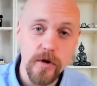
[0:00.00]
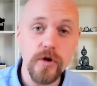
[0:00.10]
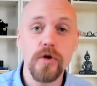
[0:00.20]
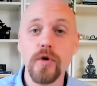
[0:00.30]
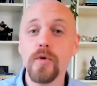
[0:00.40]

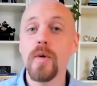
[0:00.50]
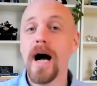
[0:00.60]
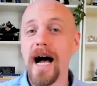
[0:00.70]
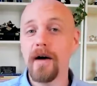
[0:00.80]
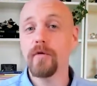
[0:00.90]
You
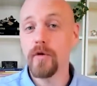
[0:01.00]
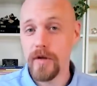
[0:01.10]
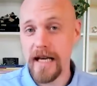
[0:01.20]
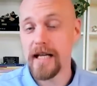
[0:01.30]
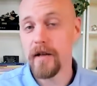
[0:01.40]
have
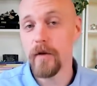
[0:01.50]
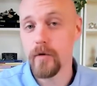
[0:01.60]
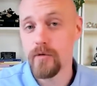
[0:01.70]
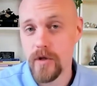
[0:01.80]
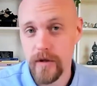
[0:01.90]
created
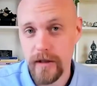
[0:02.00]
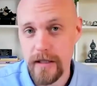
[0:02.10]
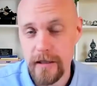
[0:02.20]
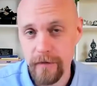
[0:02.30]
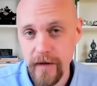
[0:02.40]
those
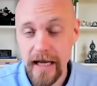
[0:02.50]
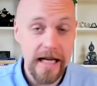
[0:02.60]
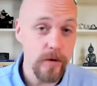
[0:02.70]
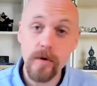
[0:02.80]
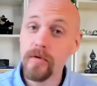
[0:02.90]
results.
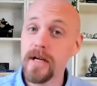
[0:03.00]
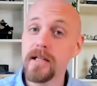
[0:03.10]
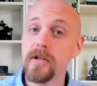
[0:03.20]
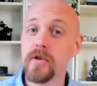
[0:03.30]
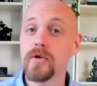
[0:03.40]
And you have
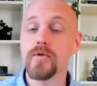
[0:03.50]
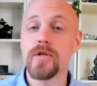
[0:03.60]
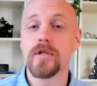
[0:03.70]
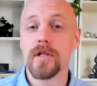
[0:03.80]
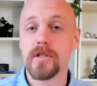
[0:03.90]
created those
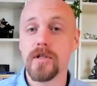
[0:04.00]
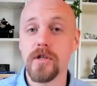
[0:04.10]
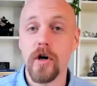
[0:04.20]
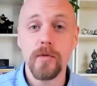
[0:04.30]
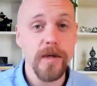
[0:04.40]
results
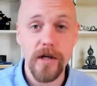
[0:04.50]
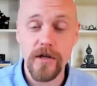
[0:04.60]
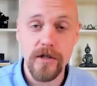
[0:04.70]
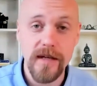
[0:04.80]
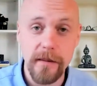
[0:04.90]
not
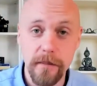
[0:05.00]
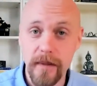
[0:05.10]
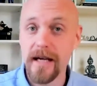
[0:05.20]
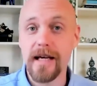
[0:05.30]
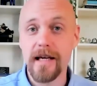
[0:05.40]
because of any
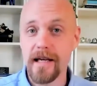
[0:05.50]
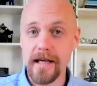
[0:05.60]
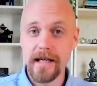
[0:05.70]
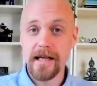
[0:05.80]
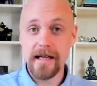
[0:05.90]
big
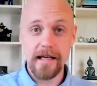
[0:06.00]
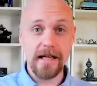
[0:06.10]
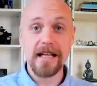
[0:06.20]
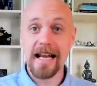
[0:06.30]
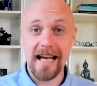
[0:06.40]

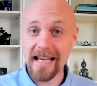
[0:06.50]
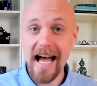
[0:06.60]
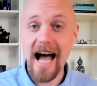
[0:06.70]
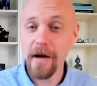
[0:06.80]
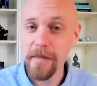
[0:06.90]
like
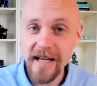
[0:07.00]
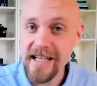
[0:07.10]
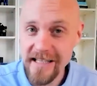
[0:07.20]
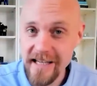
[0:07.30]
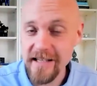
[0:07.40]

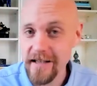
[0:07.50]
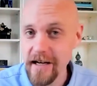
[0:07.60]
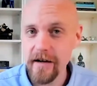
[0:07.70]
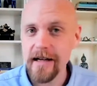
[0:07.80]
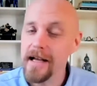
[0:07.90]
happenings
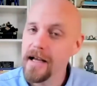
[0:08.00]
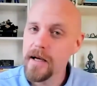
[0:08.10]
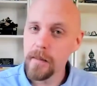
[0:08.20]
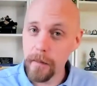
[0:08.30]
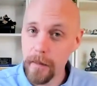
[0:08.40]
necessarily,
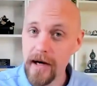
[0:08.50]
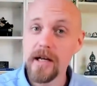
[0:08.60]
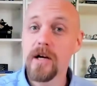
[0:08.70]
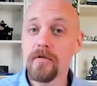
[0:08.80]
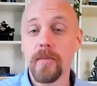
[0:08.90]

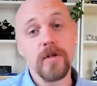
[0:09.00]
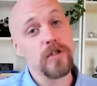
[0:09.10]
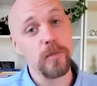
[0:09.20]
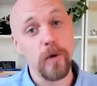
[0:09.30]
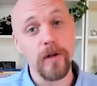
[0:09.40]
but from the
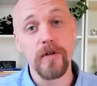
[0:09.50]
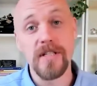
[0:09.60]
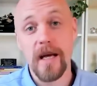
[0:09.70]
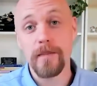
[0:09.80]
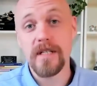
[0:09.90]
small
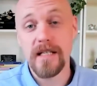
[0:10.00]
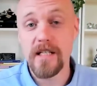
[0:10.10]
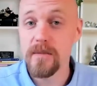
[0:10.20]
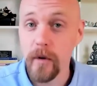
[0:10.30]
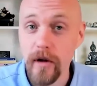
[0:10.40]
steps and
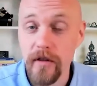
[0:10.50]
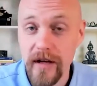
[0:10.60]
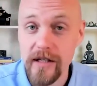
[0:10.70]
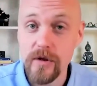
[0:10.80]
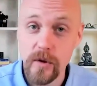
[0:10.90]
small
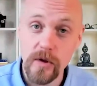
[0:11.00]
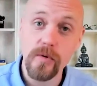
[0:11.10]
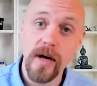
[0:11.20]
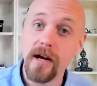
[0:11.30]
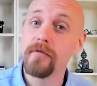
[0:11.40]
things you
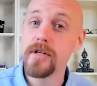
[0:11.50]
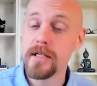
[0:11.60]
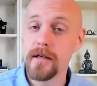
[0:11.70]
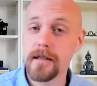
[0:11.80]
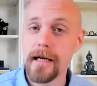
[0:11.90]
do every
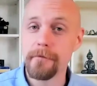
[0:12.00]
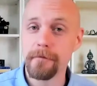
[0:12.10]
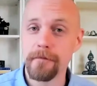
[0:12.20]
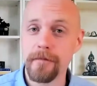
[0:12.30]
single day.